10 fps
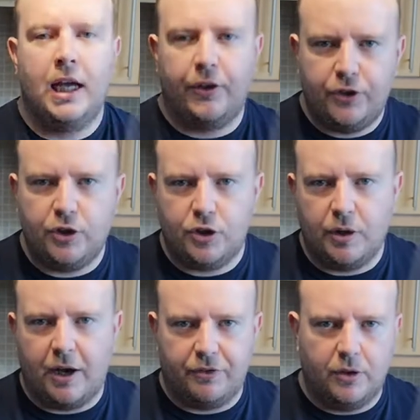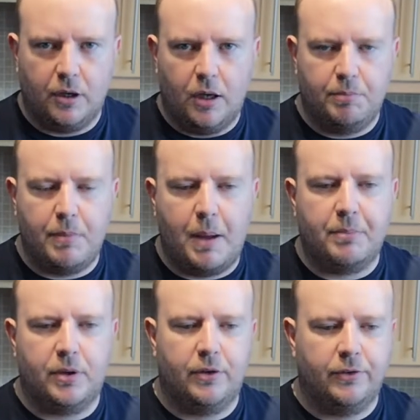if you do have a
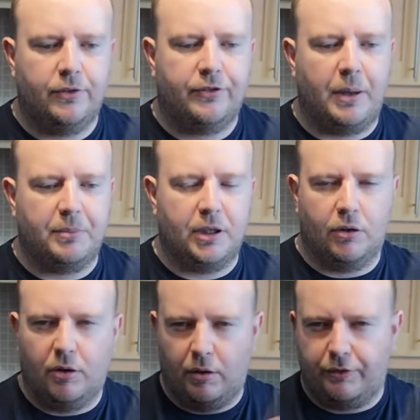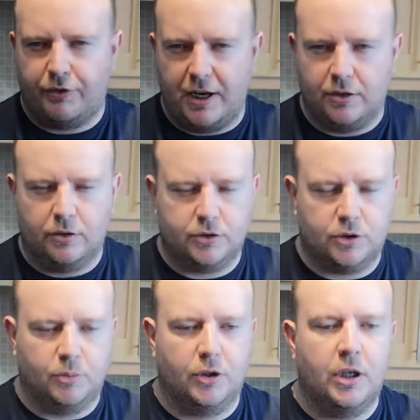member of family or a friend or
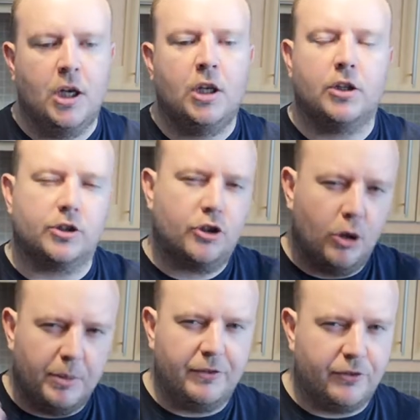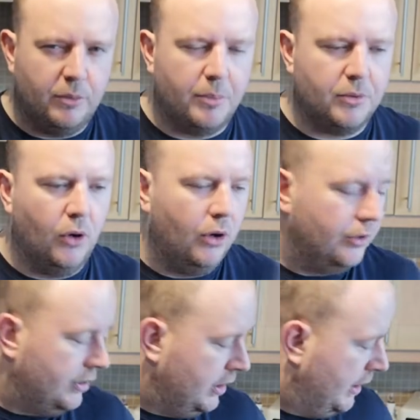someone that's coming from
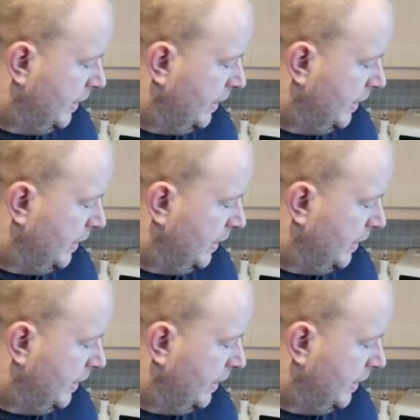abroad,